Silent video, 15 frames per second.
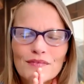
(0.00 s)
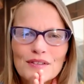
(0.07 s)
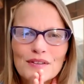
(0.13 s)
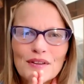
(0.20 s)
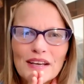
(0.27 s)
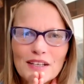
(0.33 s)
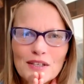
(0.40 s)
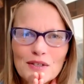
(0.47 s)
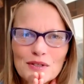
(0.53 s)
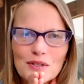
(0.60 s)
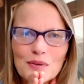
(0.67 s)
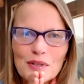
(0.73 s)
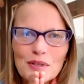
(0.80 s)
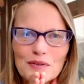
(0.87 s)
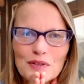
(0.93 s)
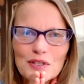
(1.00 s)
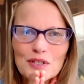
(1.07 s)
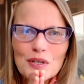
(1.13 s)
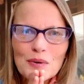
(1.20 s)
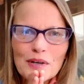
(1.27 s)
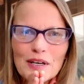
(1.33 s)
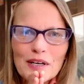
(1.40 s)
So thank you so much for
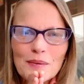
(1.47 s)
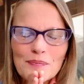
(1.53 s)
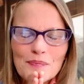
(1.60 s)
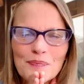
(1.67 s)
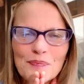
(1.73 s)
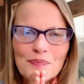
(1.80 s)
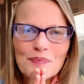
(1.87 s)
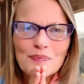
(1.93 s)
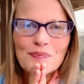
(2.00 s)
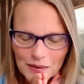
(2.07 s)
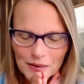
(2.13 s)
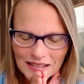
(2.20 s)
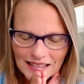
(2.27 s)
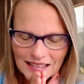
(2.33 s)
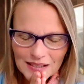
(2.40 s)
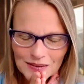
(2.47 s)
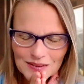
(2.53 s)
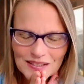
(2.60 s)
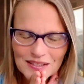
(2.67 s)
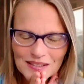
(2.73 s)
showing up, bowing down